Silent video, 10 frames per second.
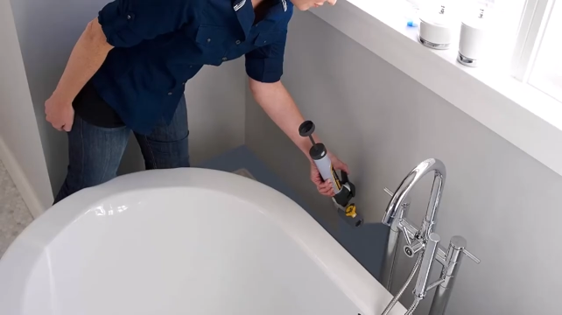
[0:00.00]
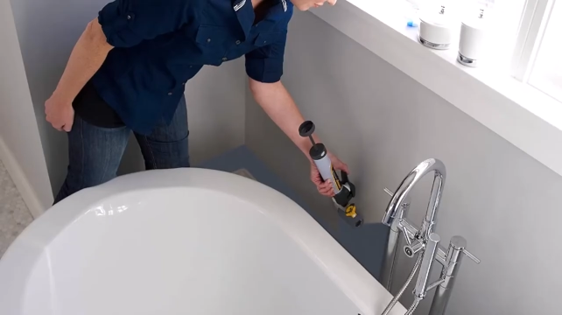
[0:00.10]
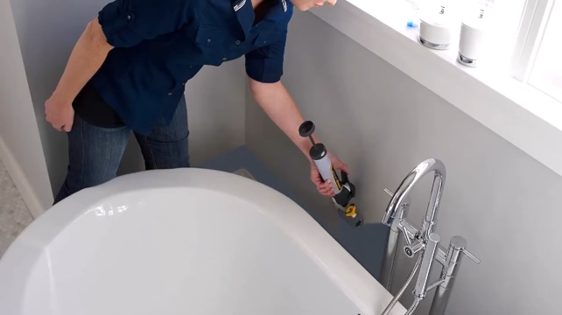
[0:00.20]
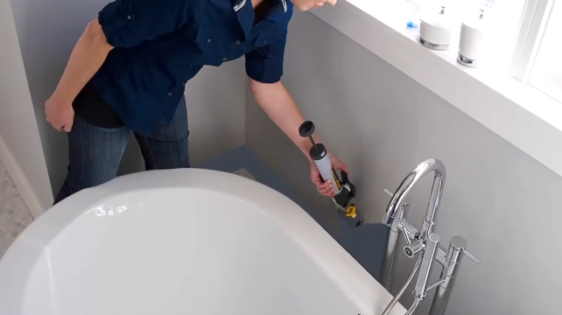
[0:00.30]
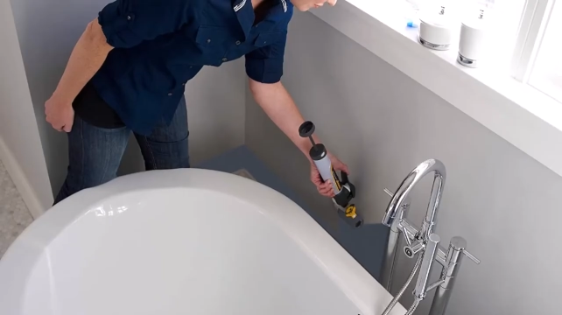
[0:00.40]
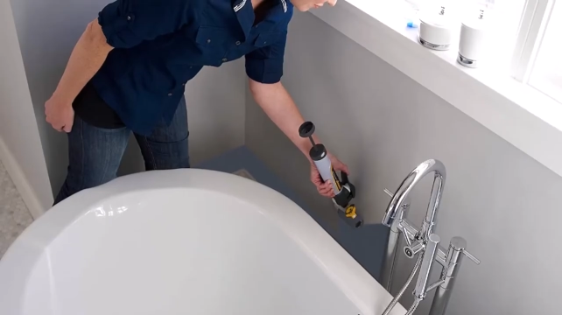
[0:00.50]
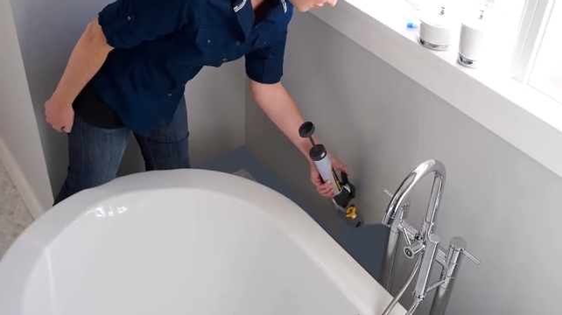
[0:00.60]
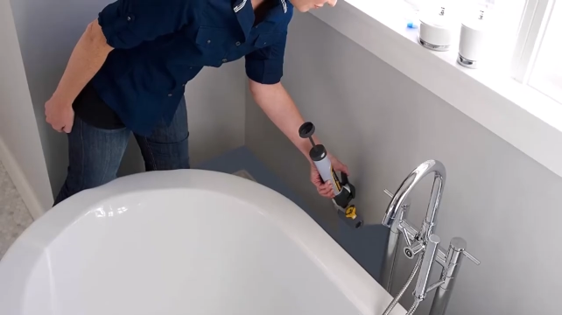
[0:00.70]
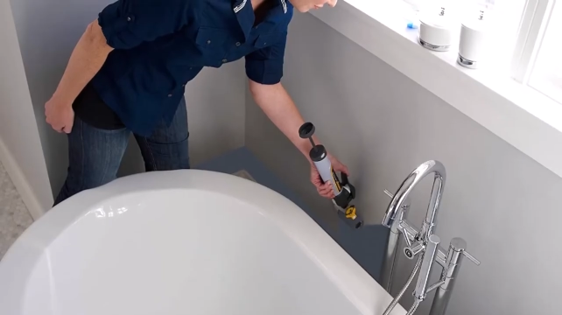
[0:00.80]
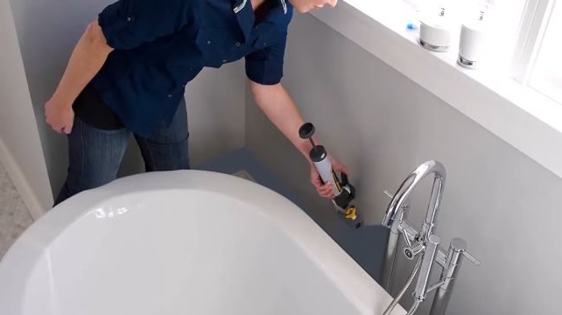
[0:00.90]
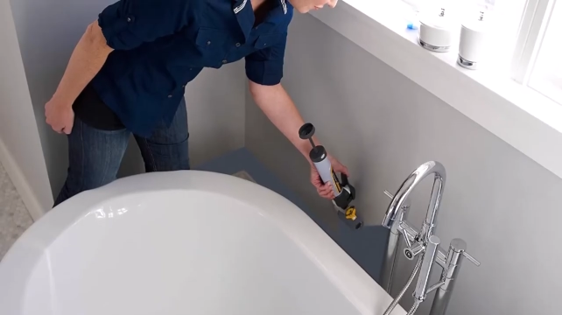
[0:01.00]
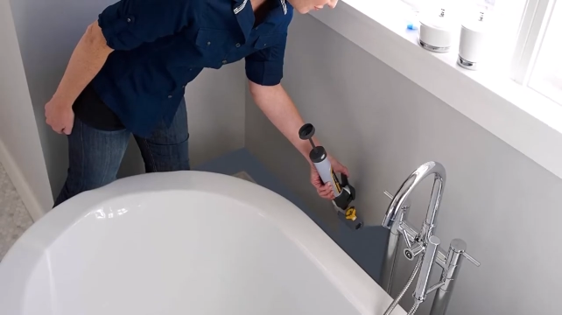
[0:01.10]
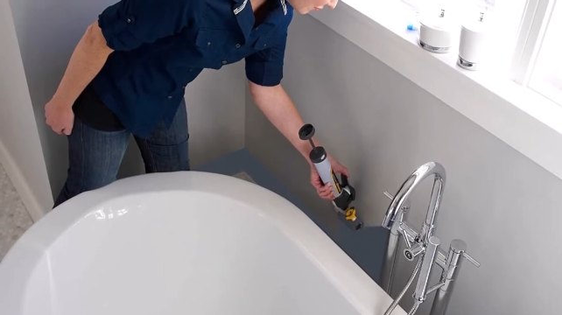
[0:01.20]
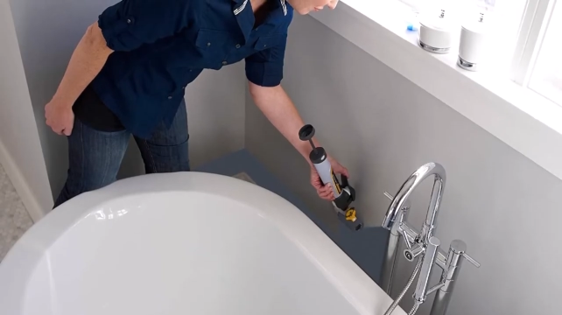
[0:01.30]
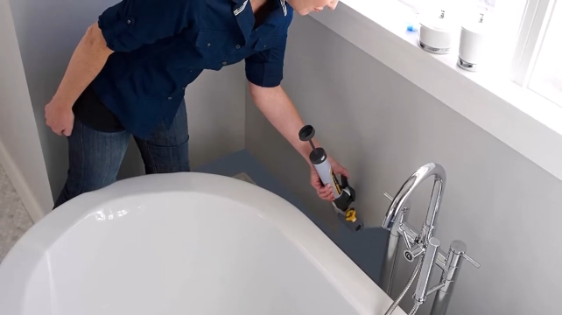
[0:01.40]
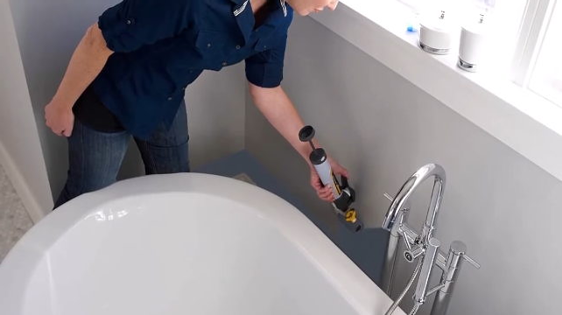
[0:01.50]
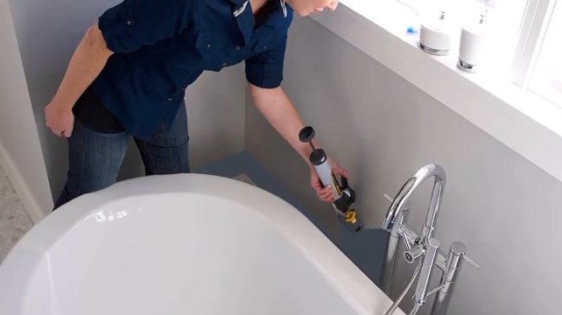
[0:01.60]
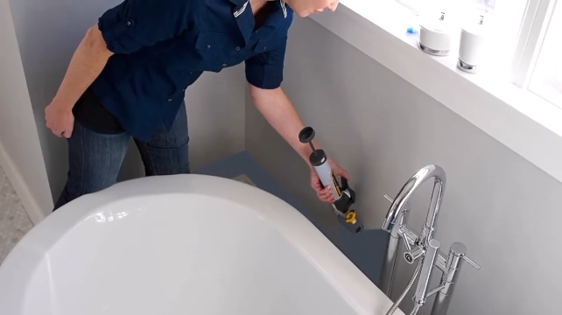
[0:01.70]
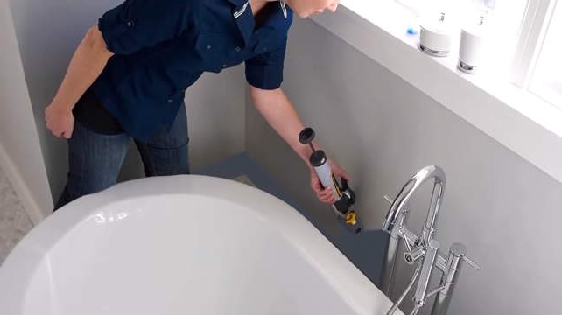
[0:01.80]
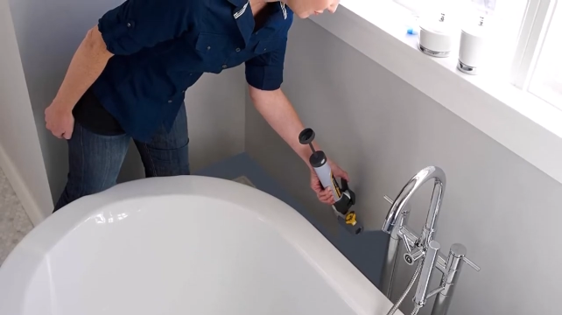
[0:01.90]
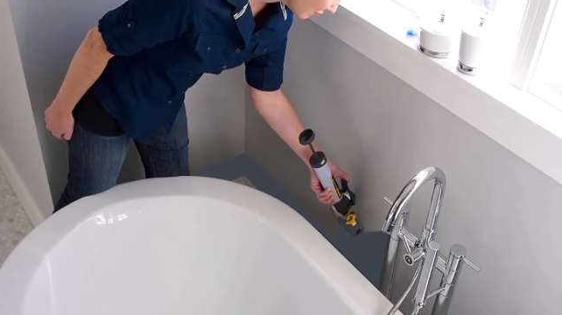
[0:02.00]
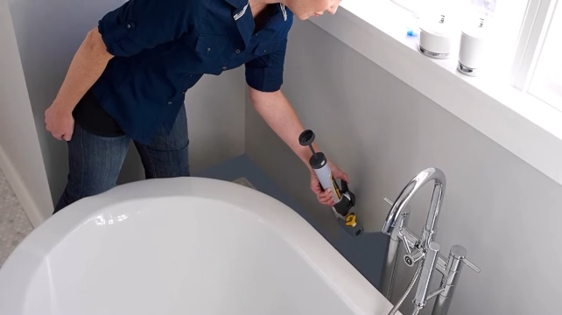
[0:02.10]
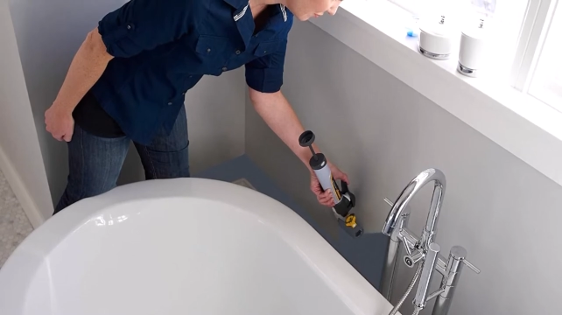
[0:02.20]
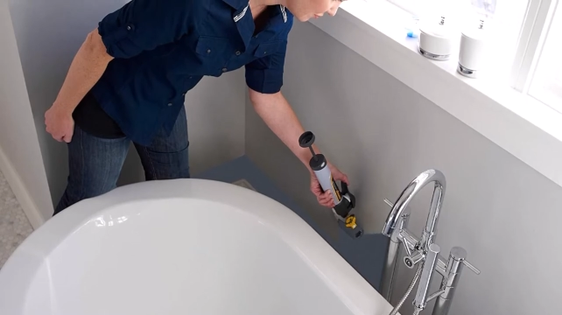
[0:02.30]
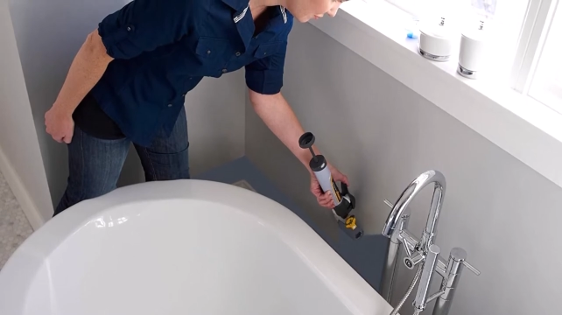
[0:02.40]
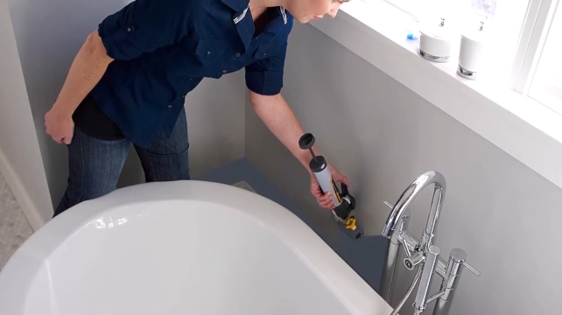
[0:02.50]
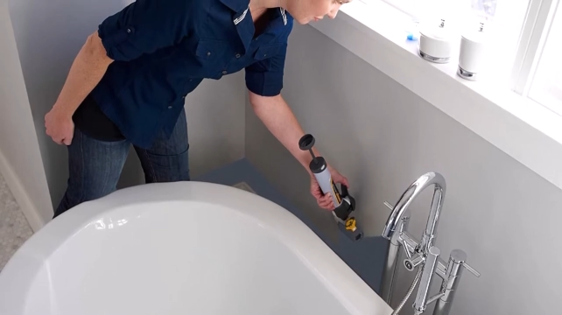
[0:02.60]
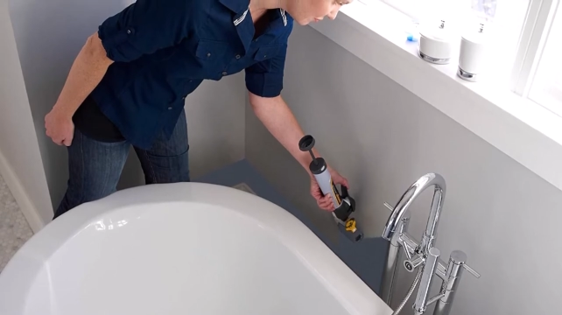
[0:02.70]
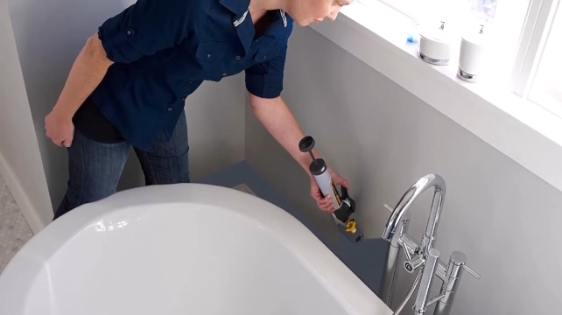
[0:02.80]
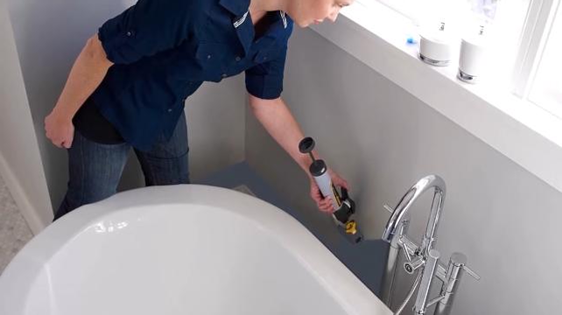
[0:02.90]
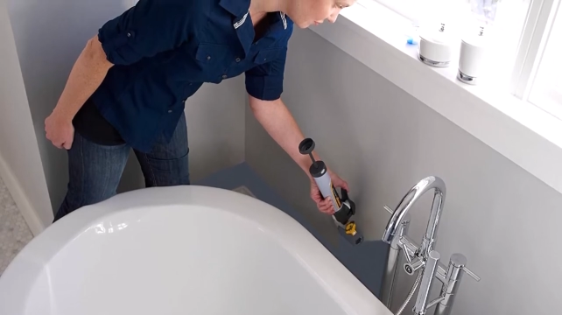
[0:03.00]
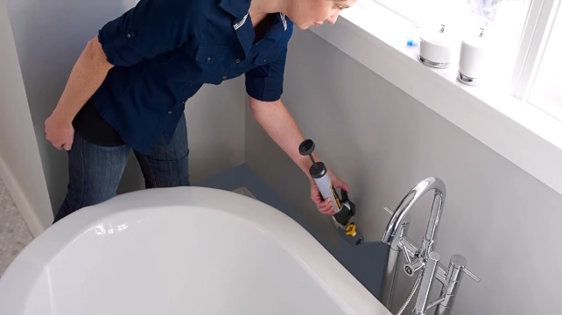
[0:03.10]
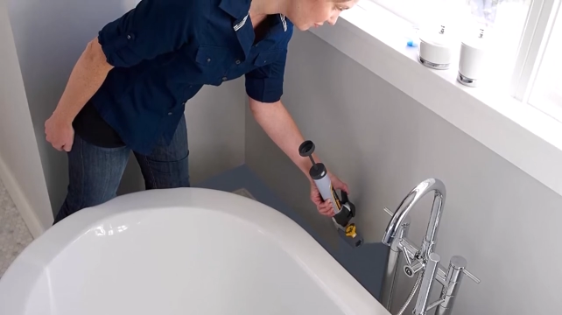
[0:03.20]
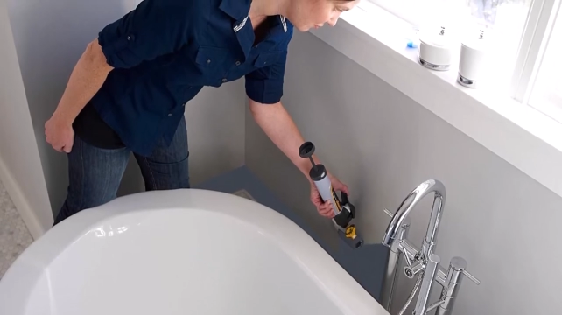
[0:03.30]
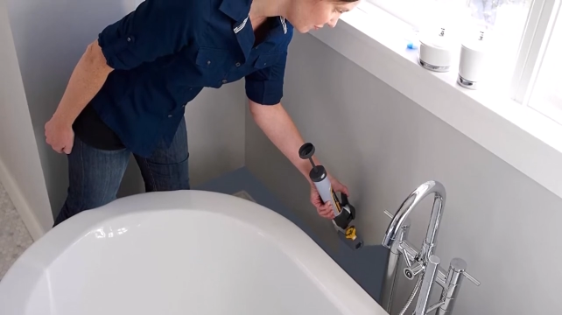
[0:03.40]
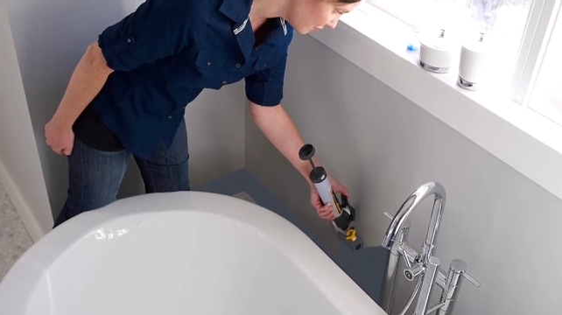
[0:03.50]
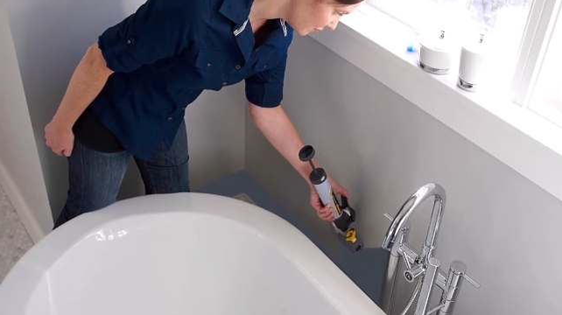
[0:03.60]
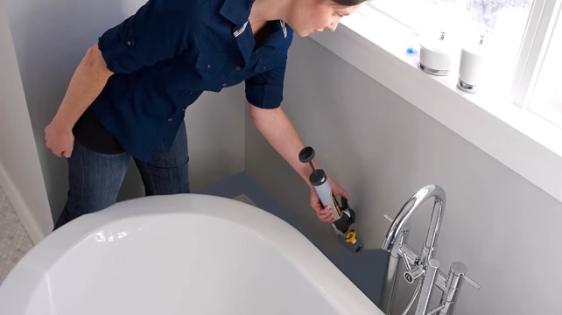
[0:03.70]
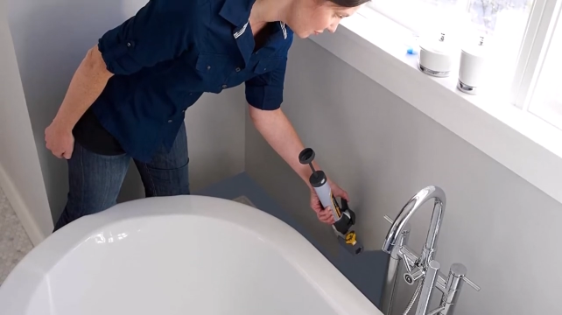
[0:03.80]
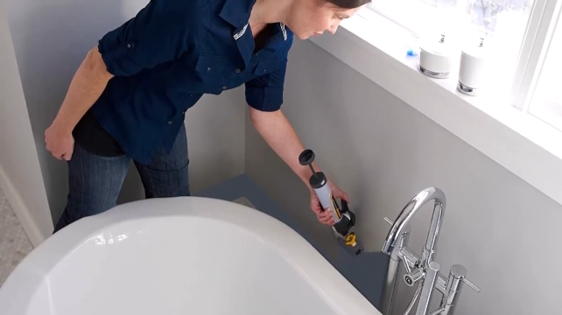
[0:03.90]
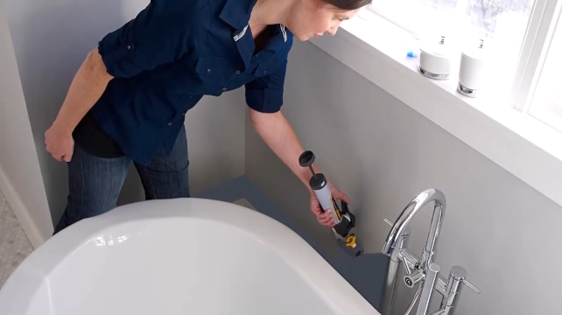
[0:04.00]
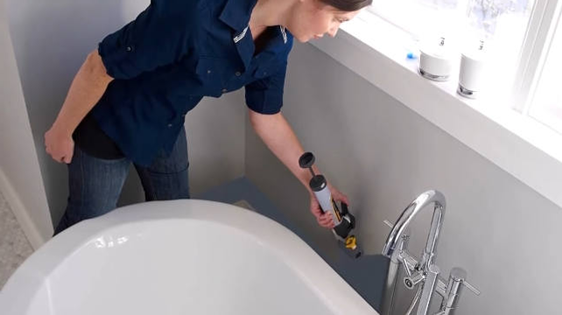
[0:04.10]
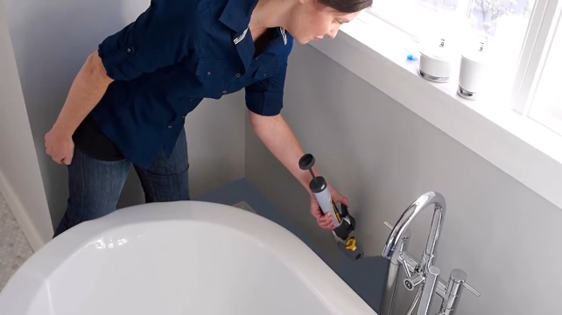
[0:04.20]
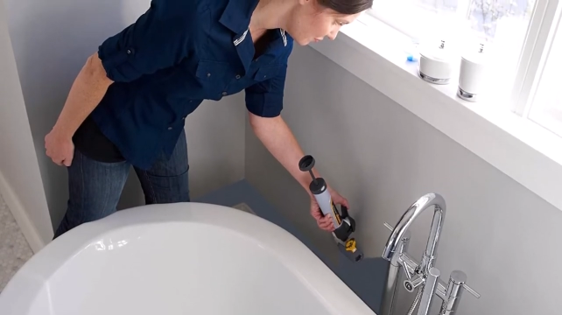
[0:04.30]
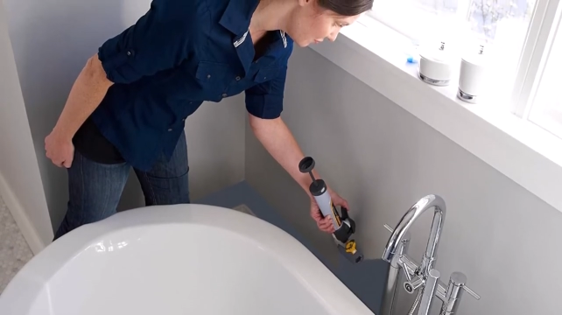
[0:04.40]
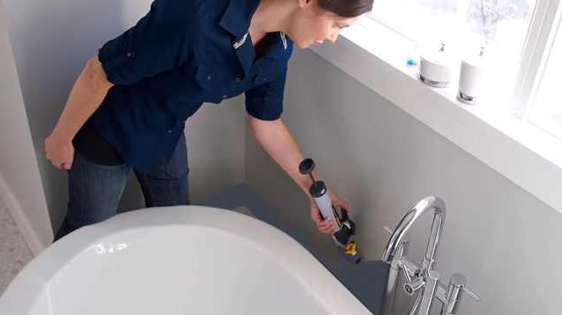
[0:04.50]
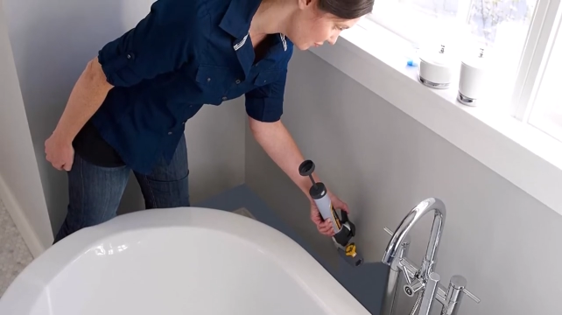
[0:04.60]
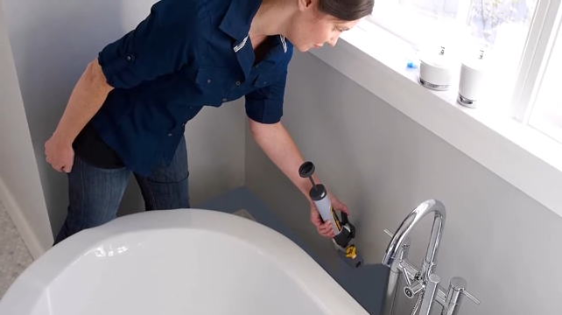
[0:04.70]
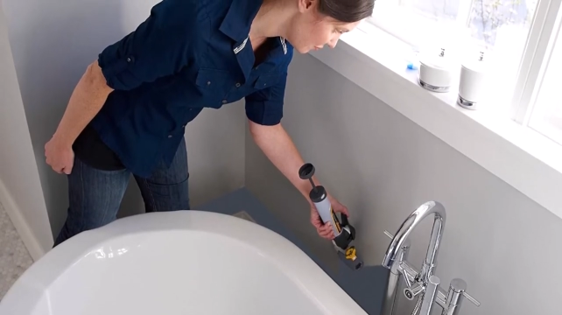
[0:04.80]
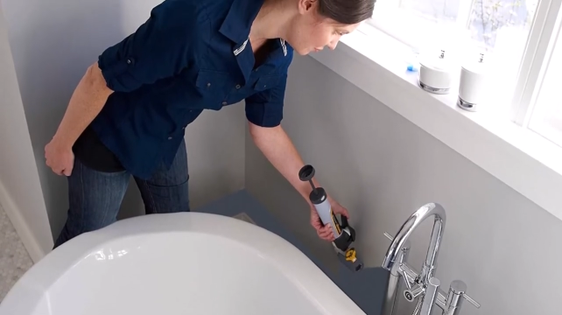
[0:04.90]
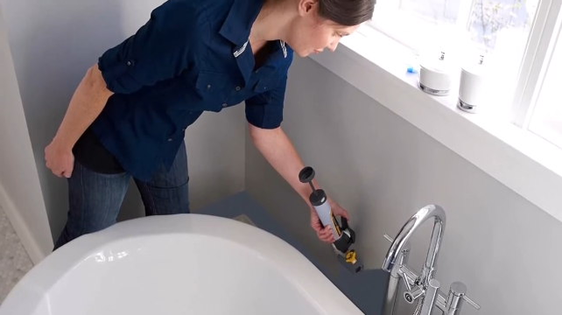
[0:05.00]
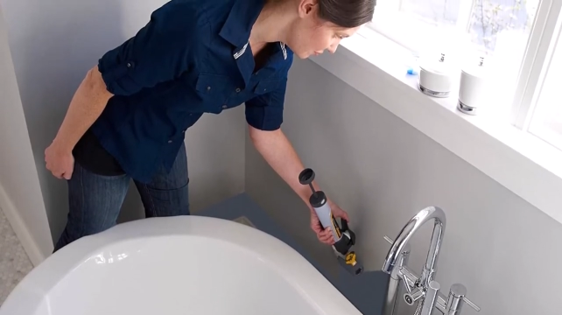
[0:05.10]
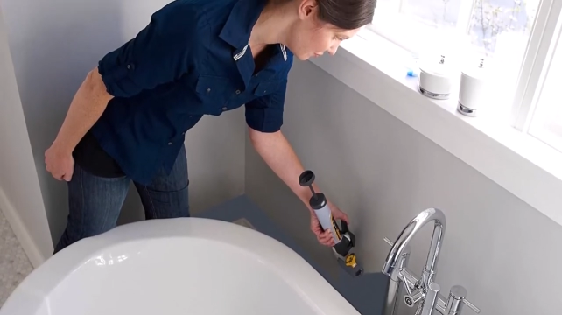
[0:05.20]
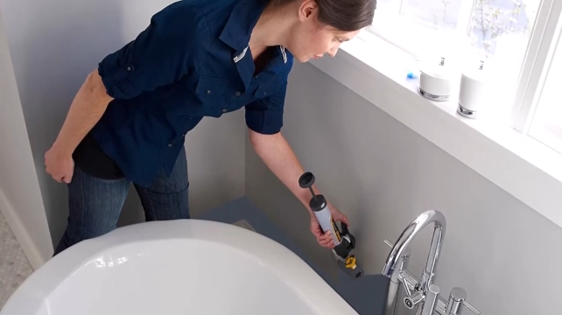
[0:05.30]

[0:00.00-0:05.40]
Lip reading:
No face is visible, so there are no lips to read.